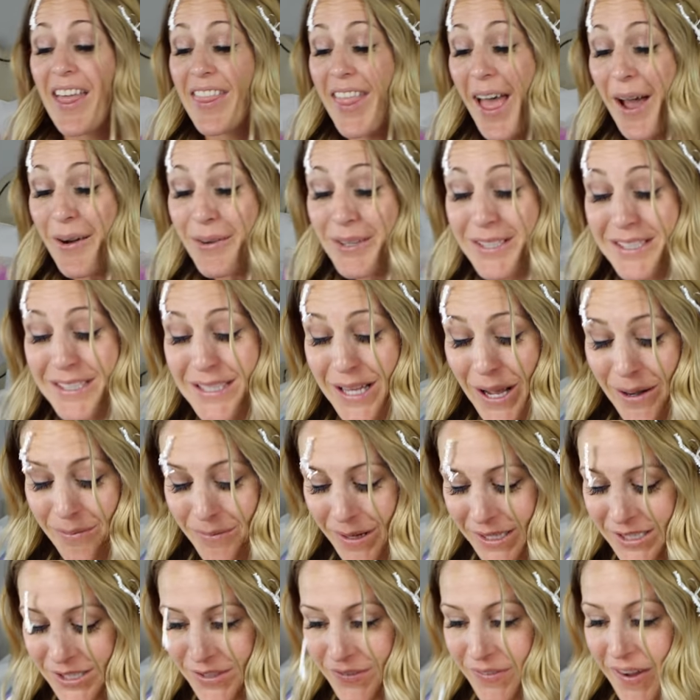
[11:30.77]
that was so
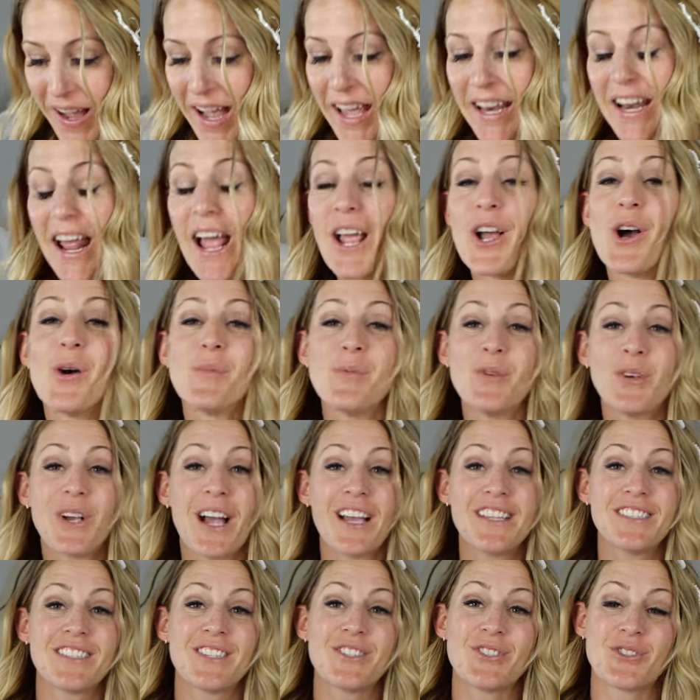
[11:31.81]
much fun. I hope you
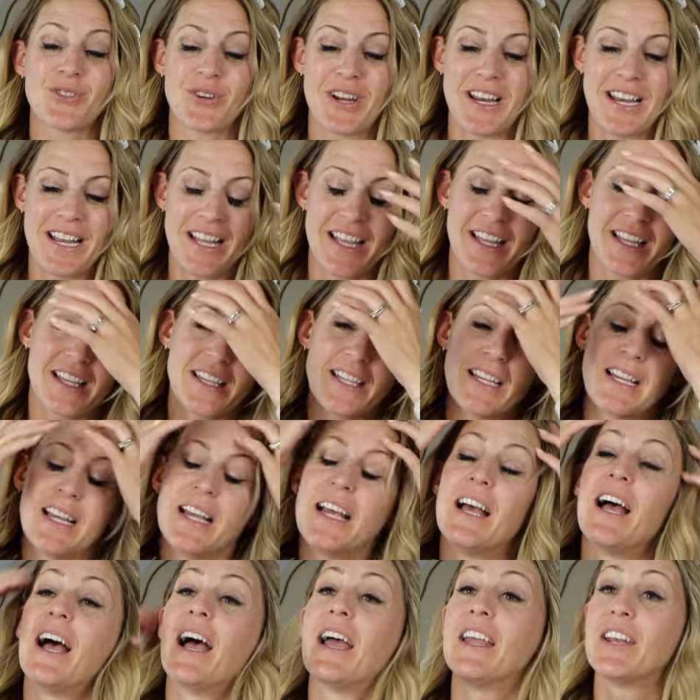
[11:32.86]
guys enjoyed it.
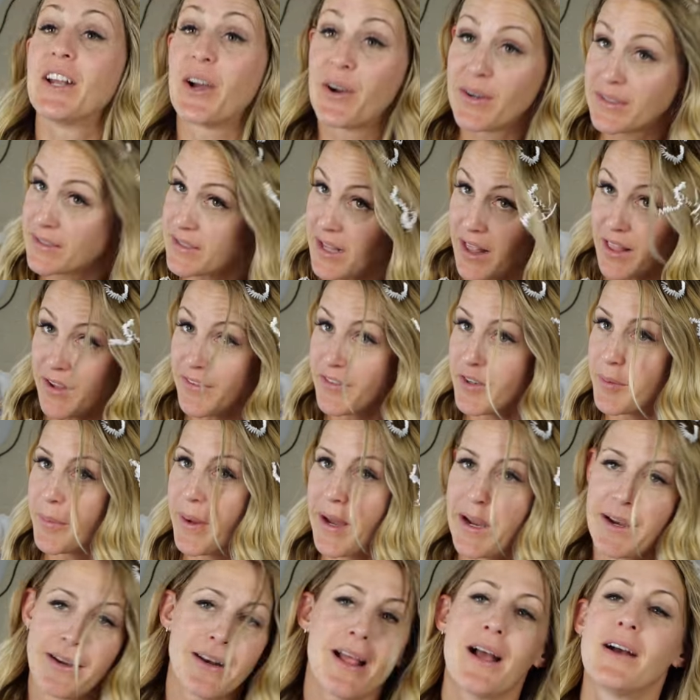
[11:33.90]
I know it's all over my
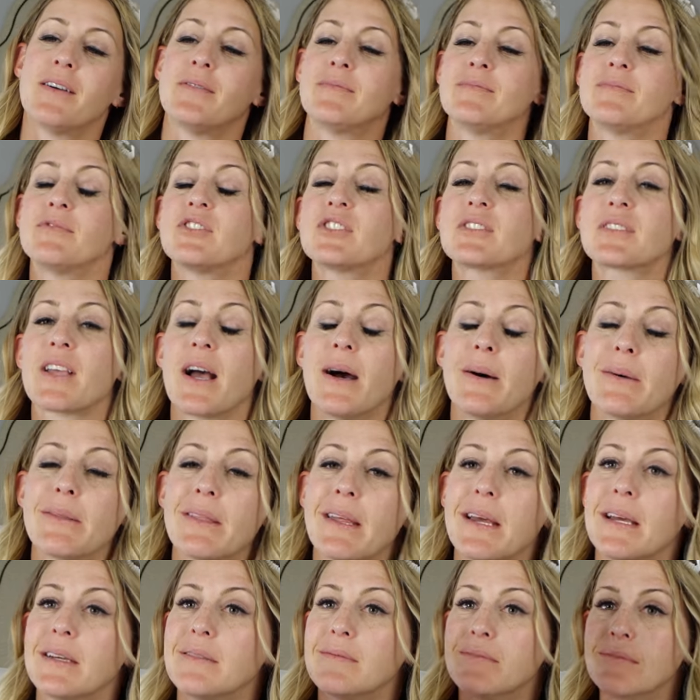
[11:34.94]
hair now. Just go with
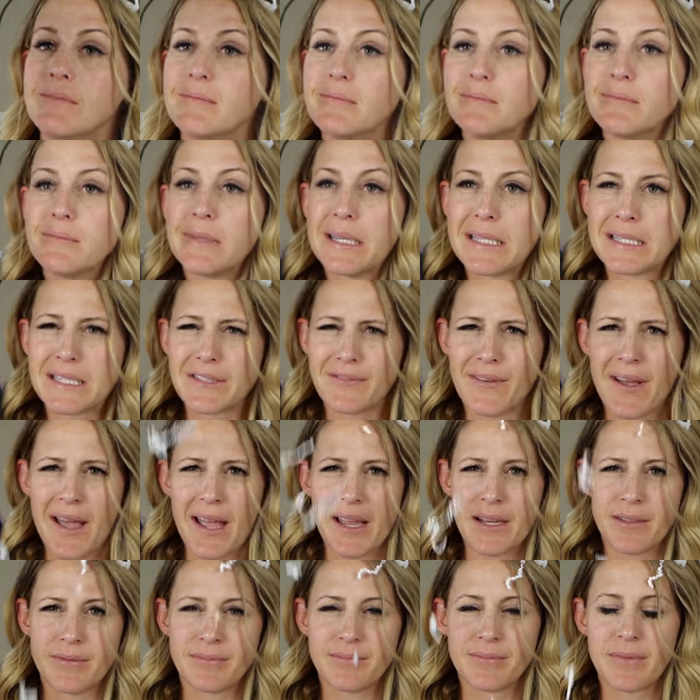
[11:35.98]
it. It's
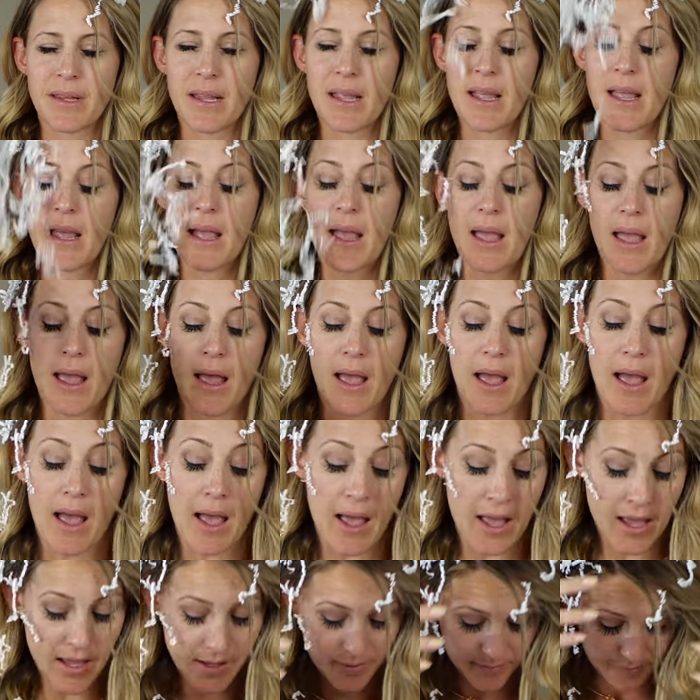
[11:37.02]
fine.
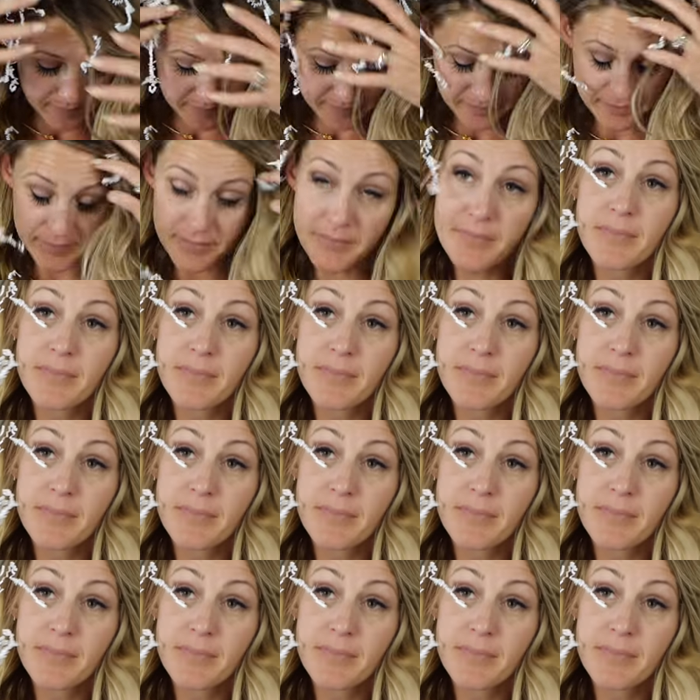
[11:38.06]
Um,